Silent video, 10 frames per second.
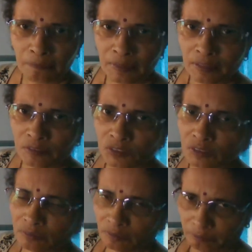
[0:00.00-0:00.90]
So
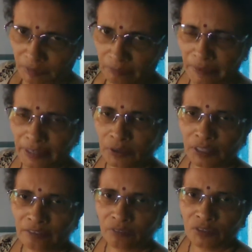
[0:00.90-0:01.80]
perpendicular
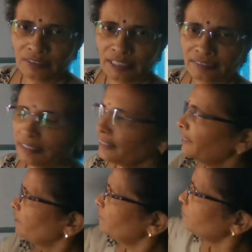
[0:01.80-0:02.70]
force exerted in